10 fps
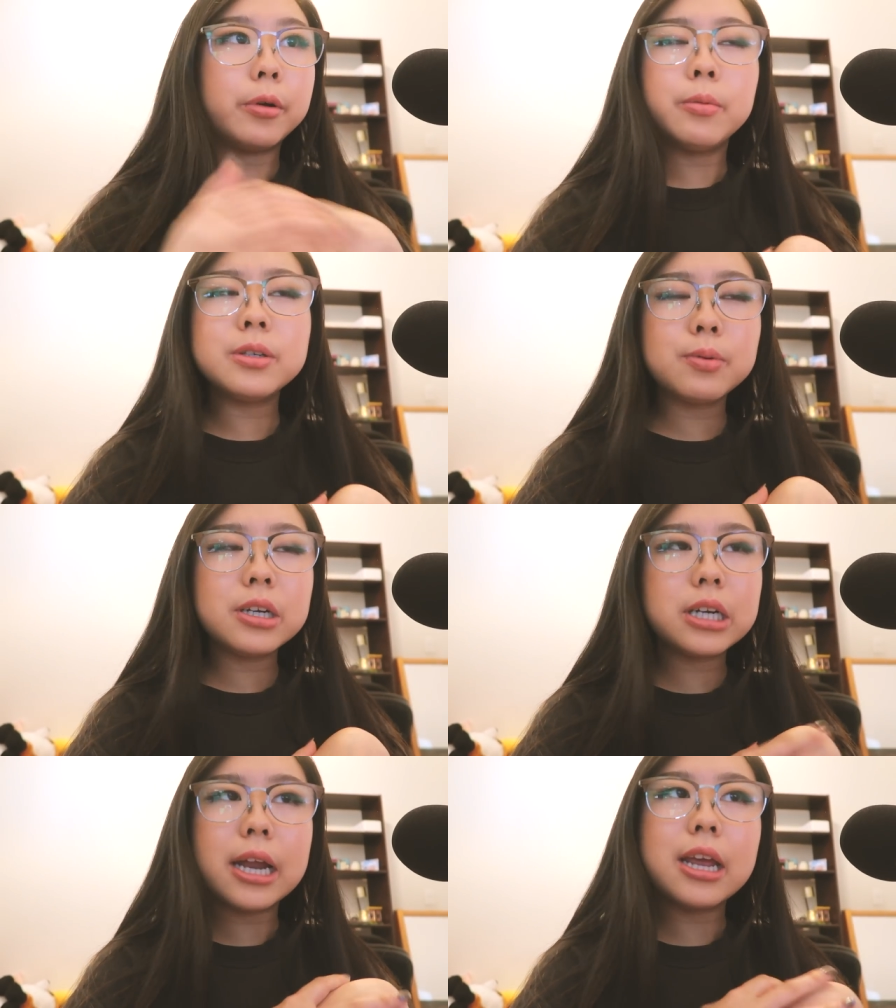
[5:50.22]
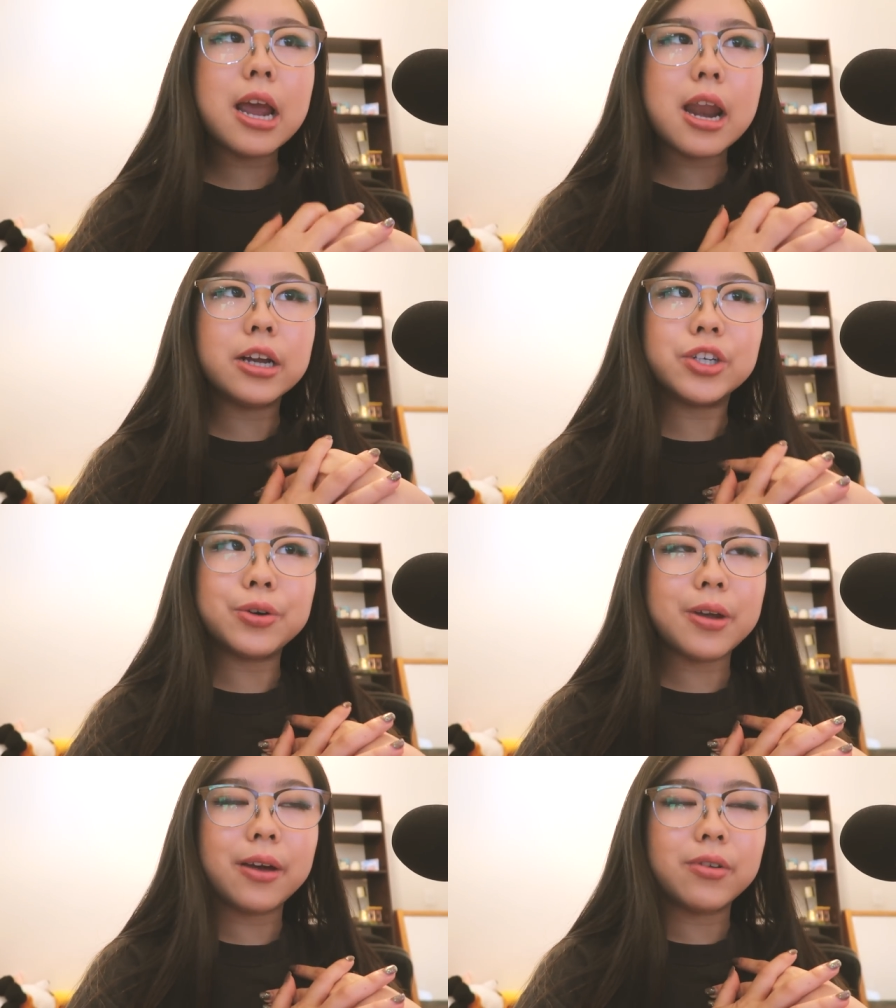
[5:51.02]
my room is pretty tiny and I
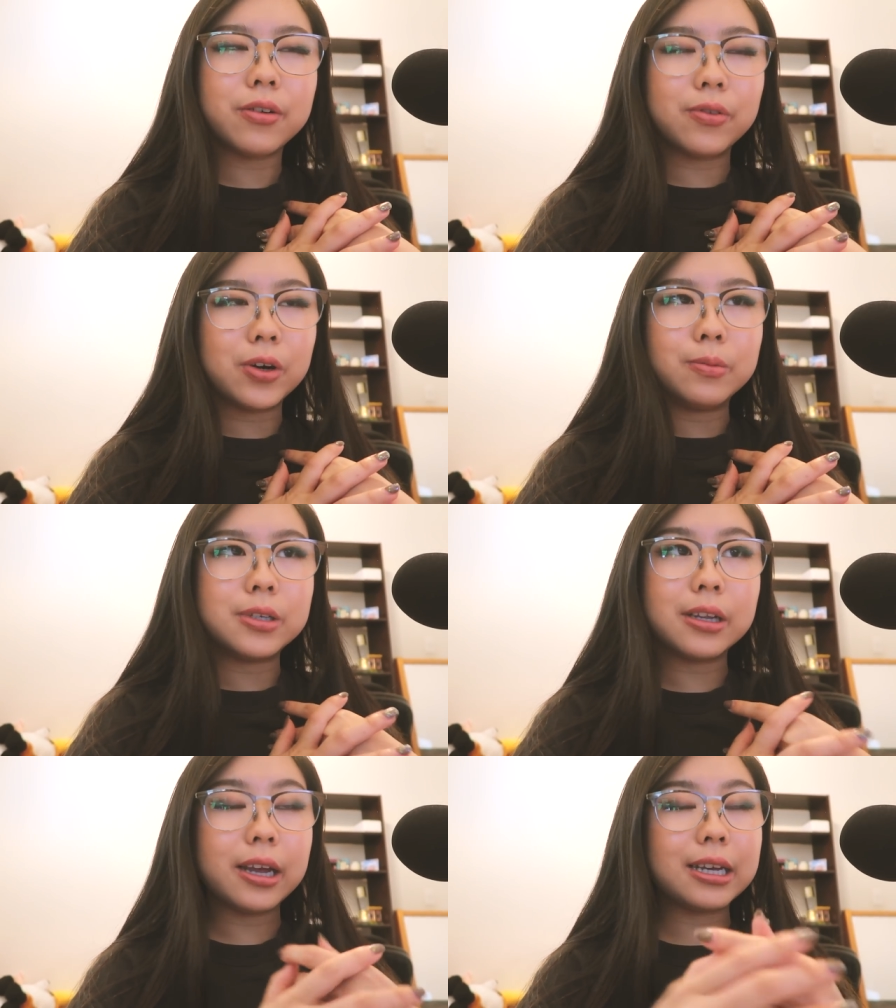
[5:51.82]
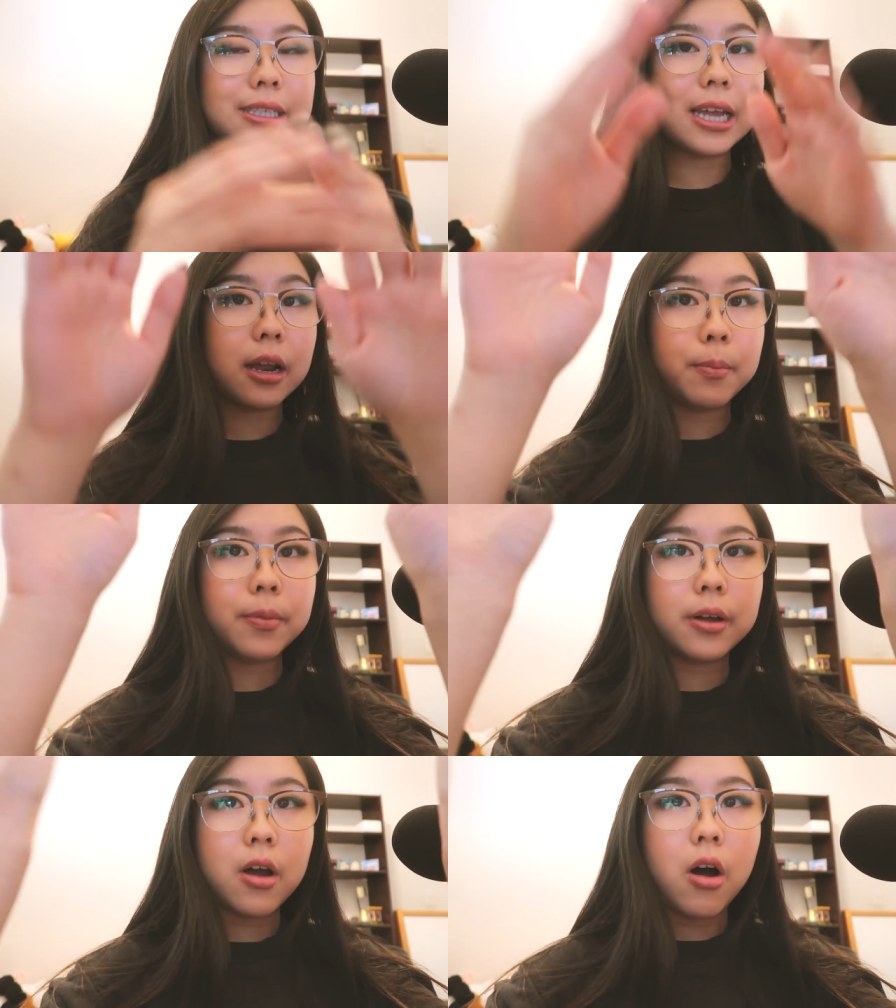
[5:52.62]
don't have enough room to like set up
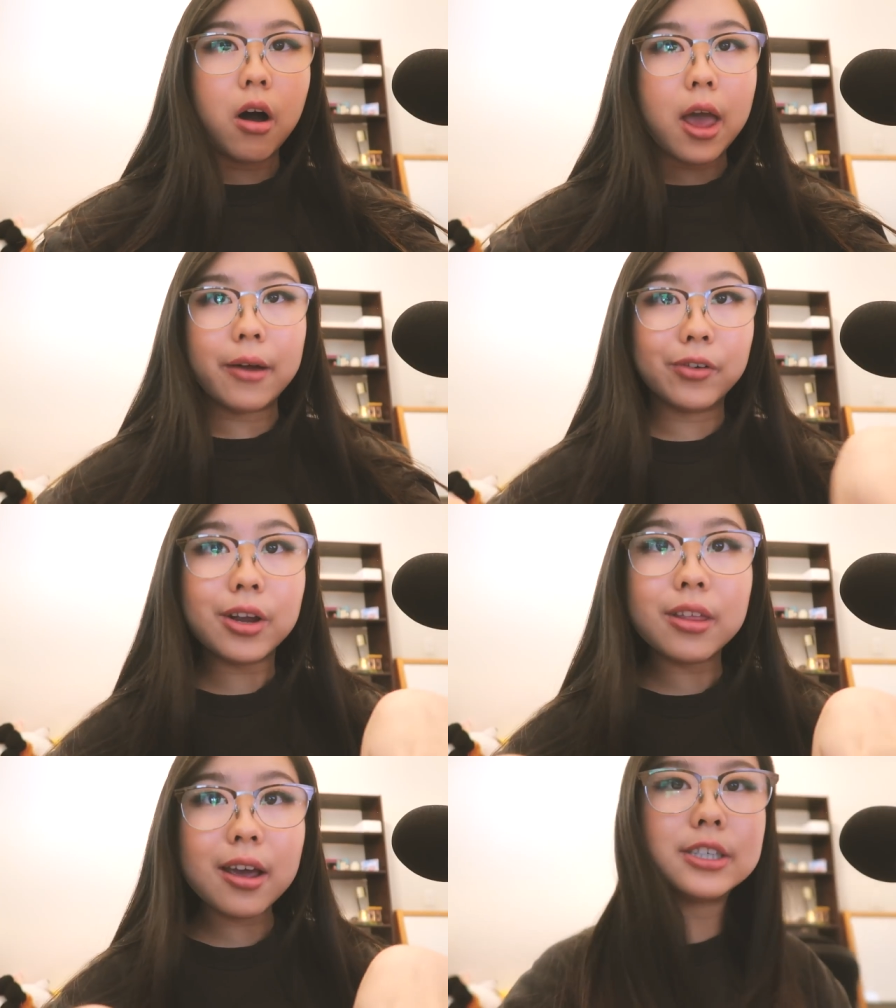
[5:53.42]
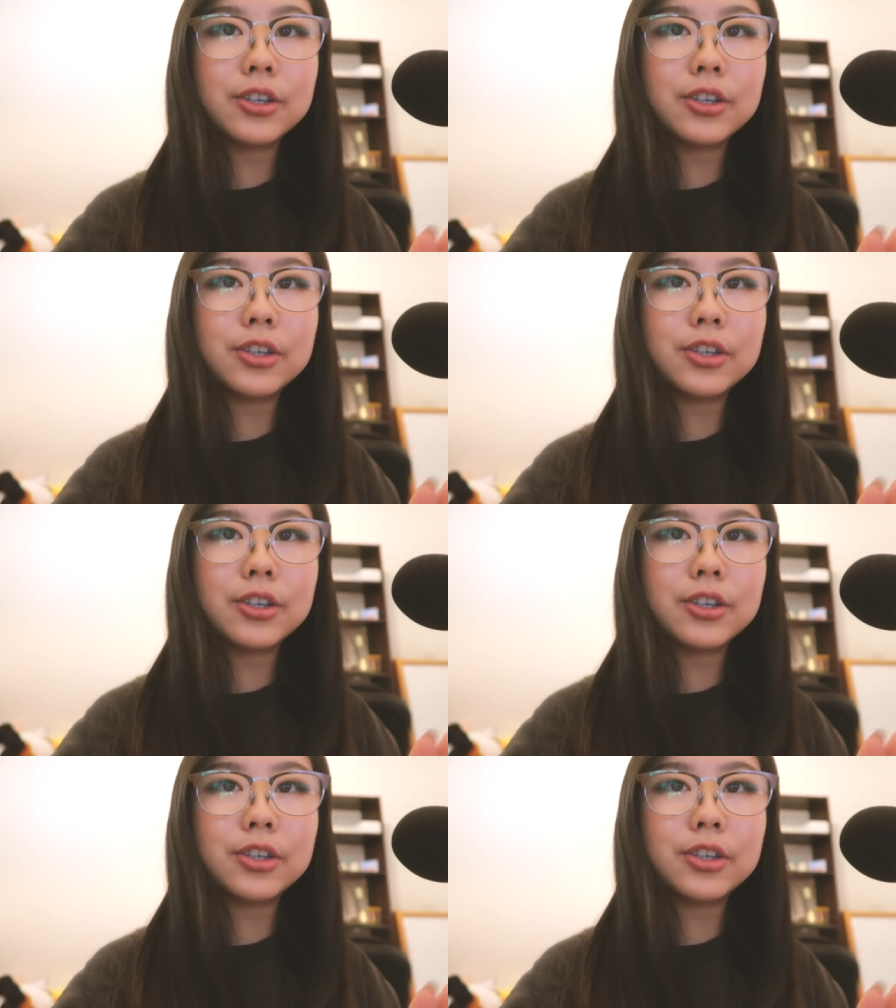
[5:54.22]
everything.